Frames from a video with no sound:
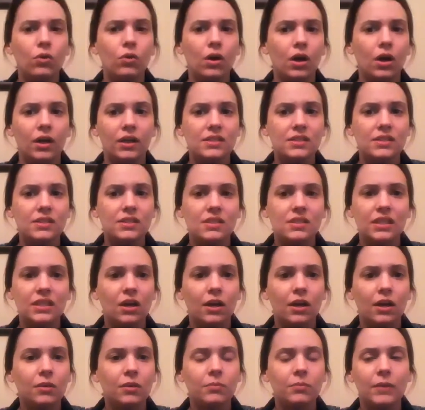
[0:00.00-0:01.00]
honestly,
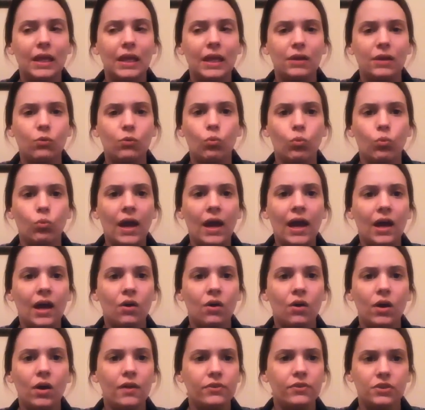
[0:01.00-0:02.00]
Autumn, like how
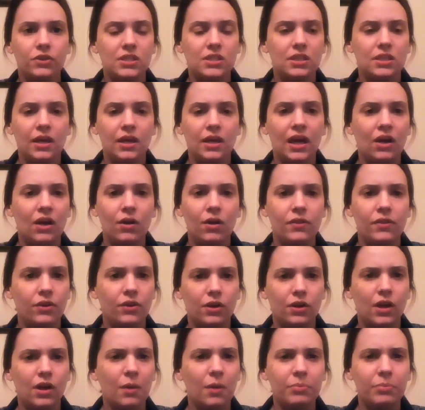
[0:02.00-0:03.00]

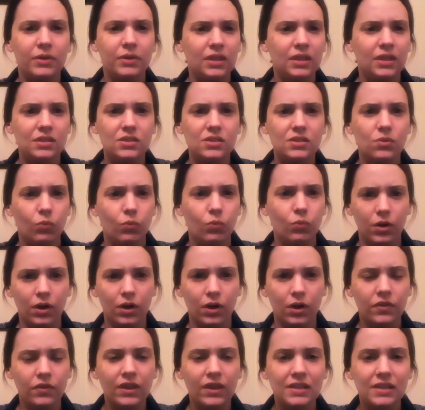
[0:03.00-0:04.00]
other companies
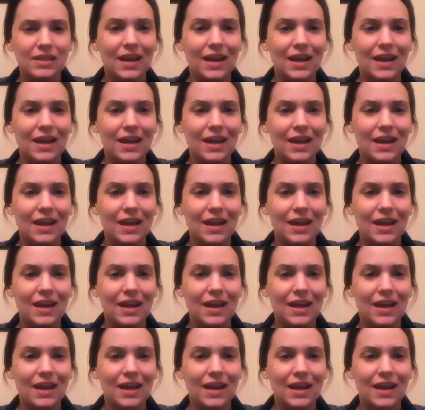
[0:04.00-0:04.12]
work this.